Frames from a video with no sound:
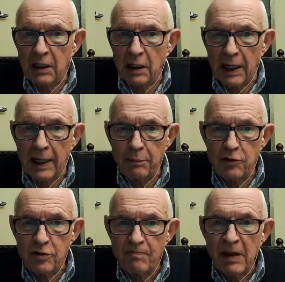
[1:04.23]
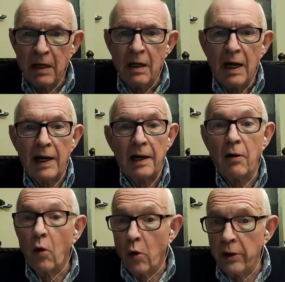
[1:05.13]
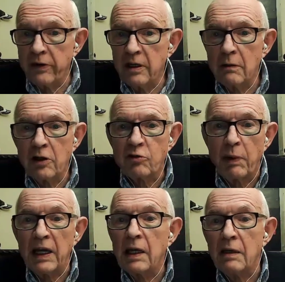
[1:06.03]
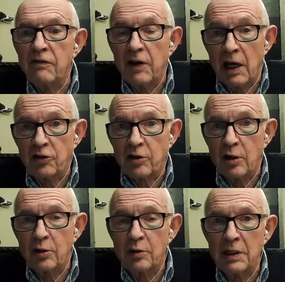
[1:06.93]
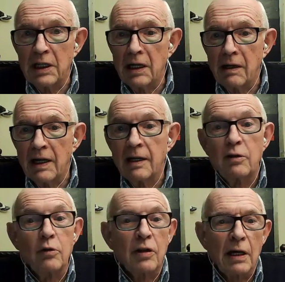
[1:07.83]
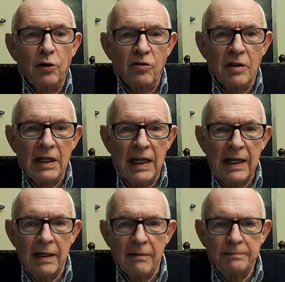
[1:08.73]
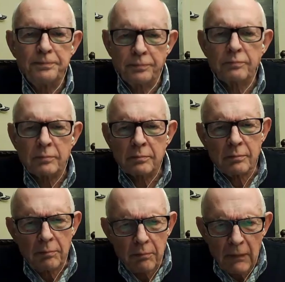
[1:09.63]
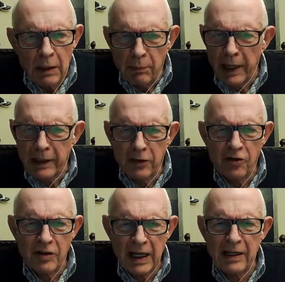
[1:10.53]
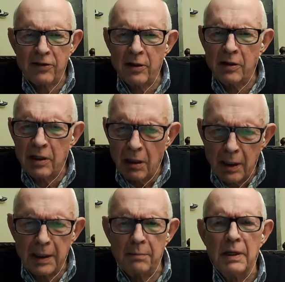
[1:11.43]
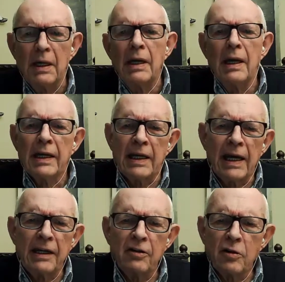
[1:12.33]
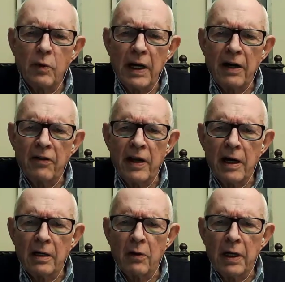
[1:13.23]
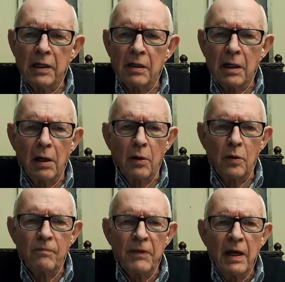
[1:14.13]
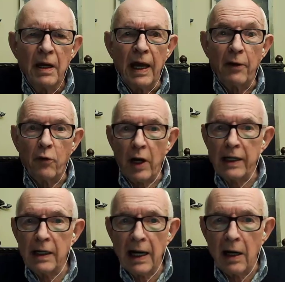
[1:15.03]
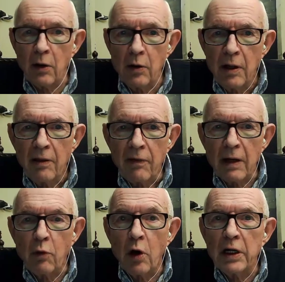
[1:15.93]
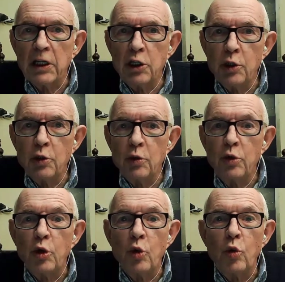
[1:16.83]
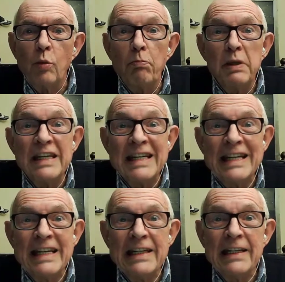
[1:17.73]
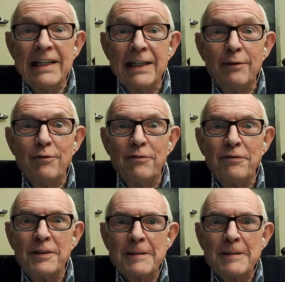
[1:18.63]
collapse or the US banking fiasco in 2008. Markets take their time getting to where they're going to go. And right now, they want you to believe.